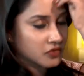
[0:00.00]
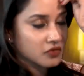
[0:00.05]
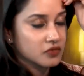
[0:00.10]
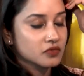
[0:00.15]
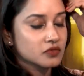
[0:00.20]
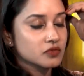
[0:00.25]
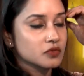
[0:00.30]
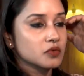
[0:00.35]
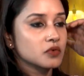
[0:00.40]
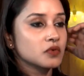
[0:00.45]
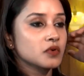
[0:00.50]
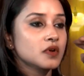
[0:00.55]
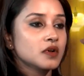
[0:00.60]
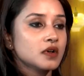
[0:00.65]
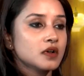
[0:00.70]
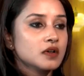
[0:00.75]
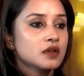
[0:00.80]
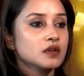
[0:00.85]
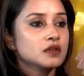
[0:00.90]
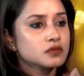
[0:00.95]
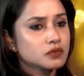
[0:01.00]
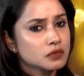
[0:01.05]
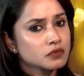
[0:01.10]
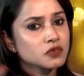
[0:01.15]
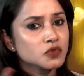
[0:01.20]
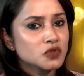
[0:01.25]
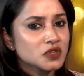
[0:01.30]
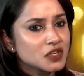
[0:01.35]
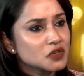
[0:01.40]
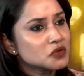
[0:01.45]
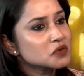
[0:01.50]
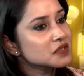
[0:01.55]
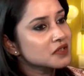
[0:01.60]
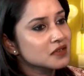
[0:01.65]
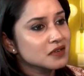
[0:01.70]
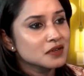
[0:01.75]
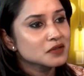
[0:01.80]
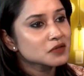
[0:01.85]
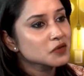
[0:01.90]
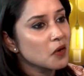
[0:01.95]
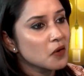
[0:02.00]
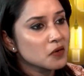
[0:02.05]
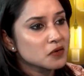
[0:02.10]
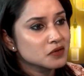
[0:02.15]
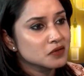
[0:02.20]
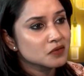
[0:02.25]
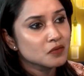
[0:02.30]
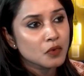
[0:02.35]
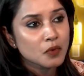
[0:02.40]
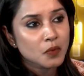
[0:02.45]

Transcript: Mm. So, mm. so you need to sit and talk to them.